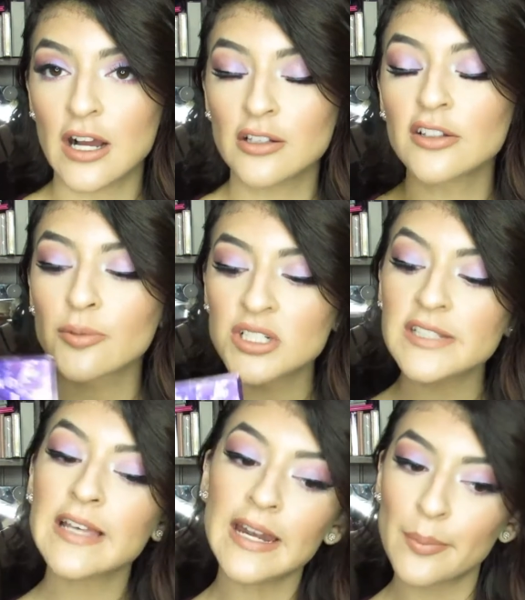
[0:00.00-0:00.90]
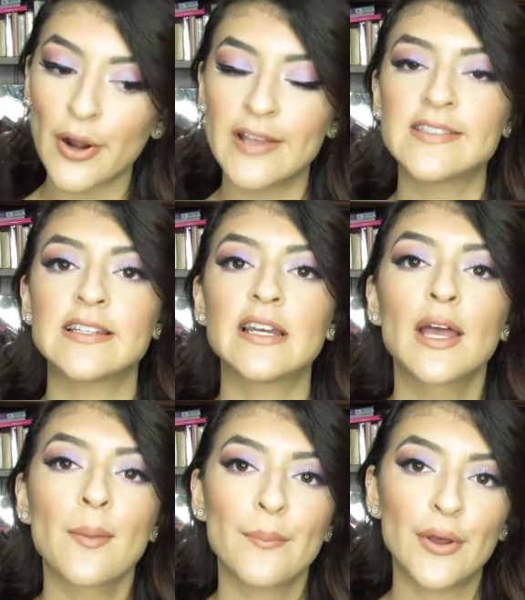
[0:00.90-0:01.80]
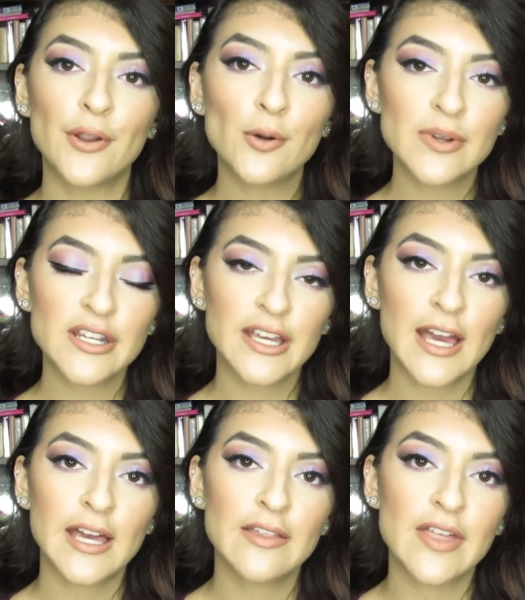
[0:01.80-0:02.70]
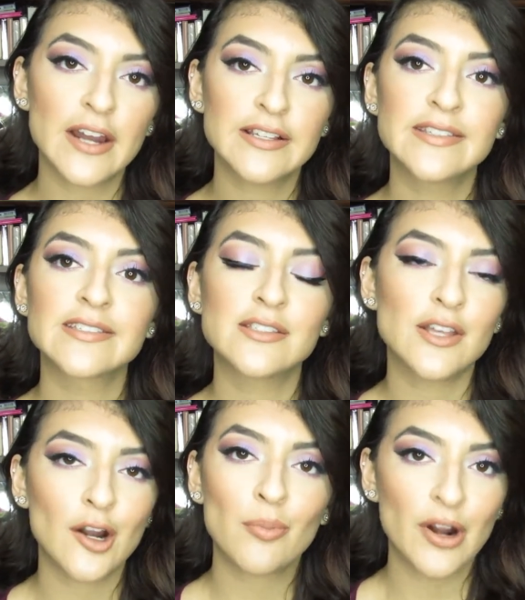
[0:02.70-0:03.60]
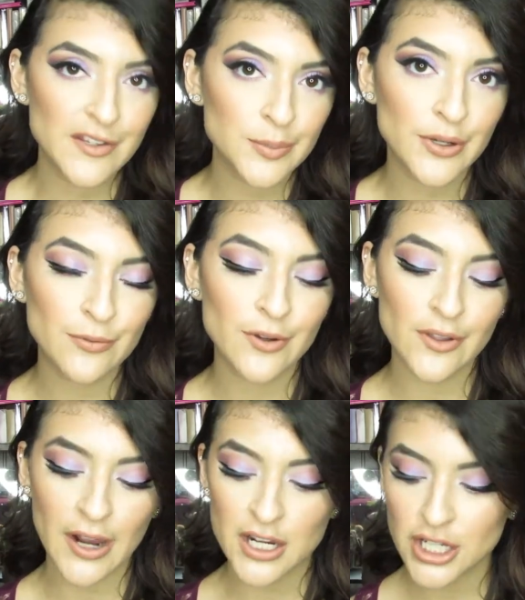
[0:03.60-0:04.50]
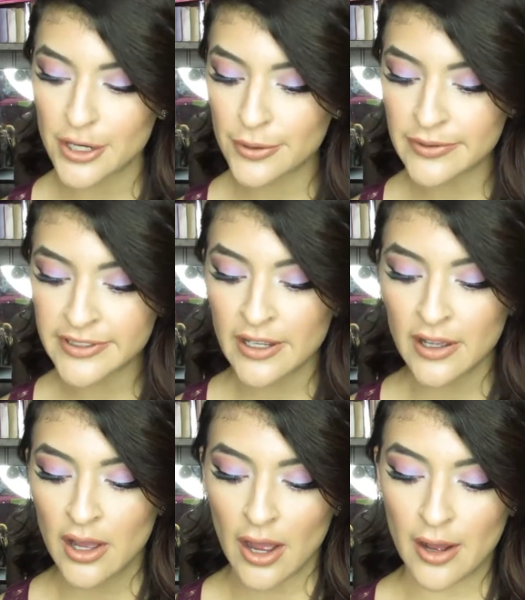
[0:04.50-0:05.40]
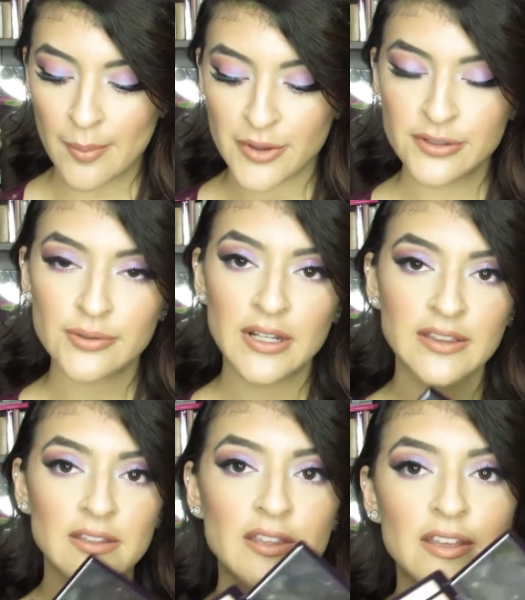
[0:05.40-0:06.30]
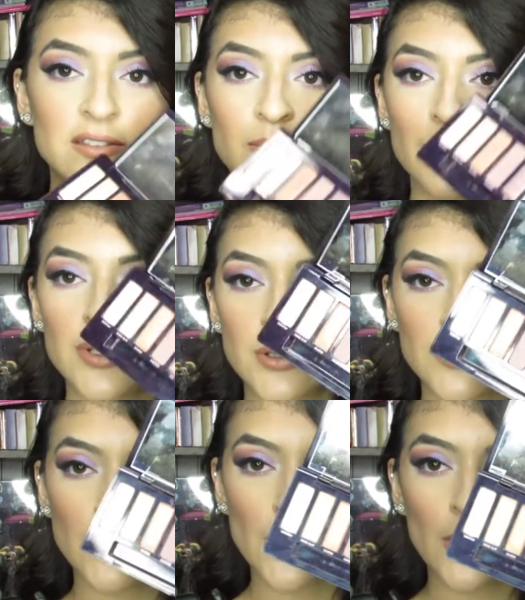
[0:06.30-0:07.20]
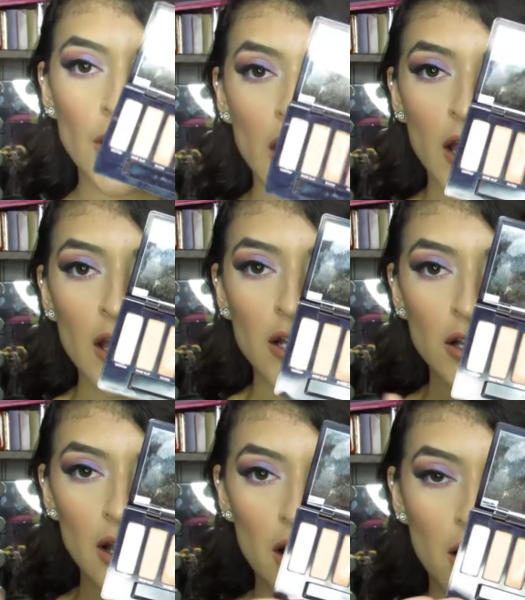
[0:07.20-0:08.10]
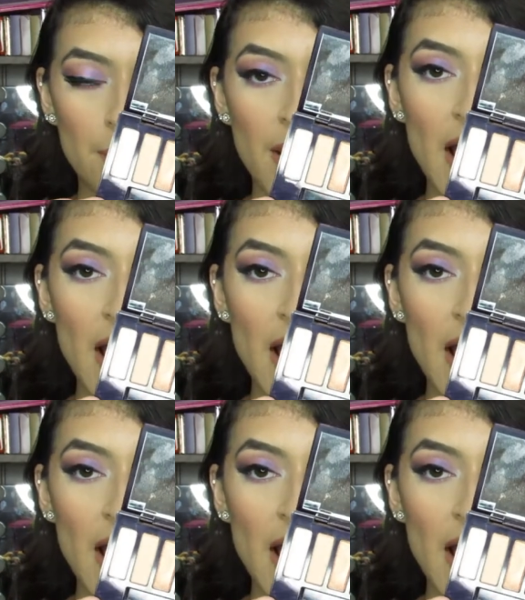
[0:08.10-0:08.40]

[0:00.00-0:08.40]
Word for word: dollars, which is kind of pricey, but Urban Decay, that is their price point for their eyeshadows. Um, you do get this beautiful um,